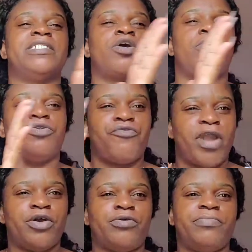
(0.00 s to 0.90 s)
somebody's coming
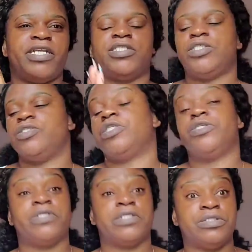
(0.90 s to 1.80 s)
right up next to you.
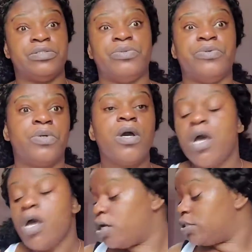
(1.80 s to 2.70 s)
So there was no
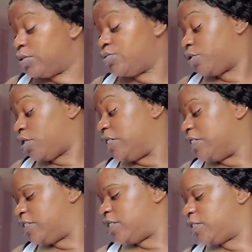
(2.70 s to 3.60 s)
social
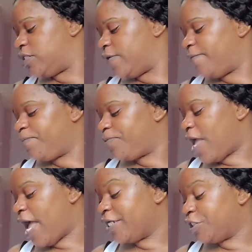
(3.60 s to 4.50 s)
distancing
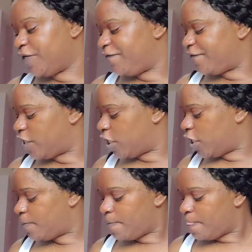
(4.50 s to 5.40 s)
at
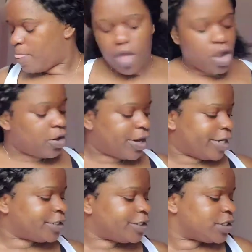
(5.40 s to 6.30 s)
JFK. All
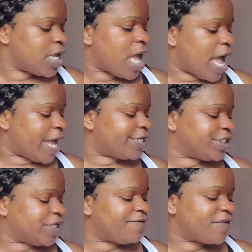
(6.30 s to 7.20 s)
right.
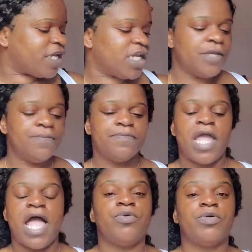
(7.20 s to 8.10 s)
At JFK,
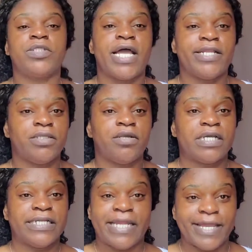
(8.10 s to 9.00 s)
I was
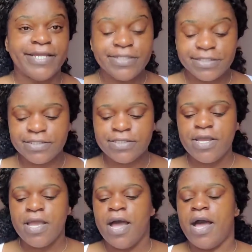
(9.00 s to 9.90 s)
antagonized.